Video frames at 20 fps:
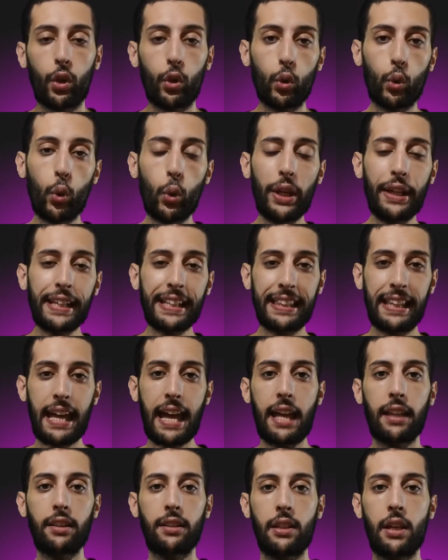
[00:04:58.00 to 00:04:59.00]
doing
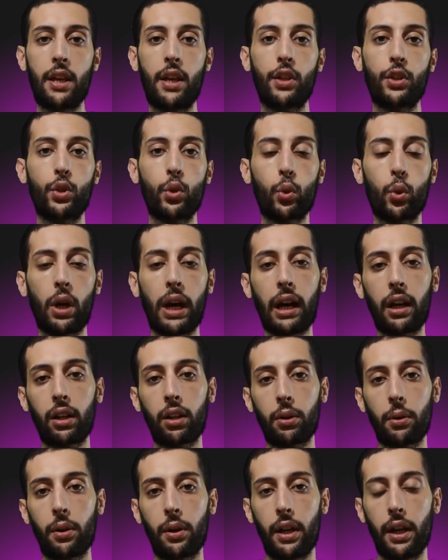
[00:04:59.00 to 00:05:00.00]
that, you
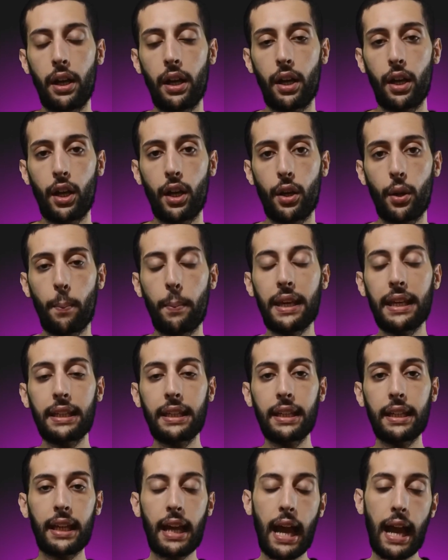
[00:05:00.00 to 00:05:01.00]
are
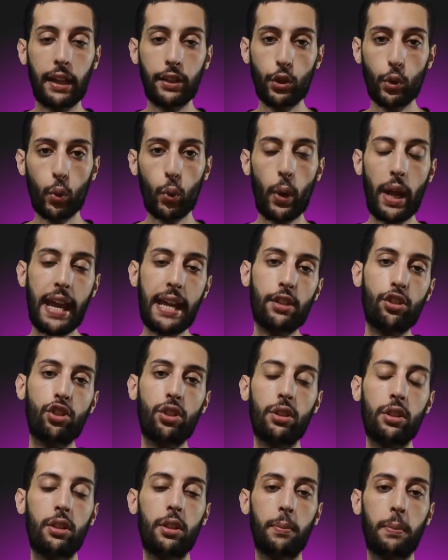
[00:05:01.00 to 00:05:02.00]
making a new
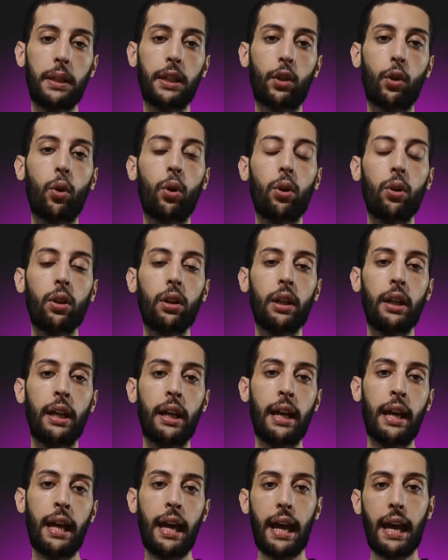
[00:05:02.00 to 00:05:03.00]
HTTP call,
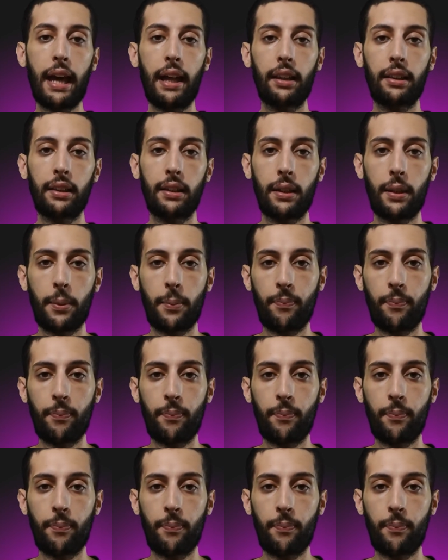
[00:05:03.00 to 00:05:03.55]
and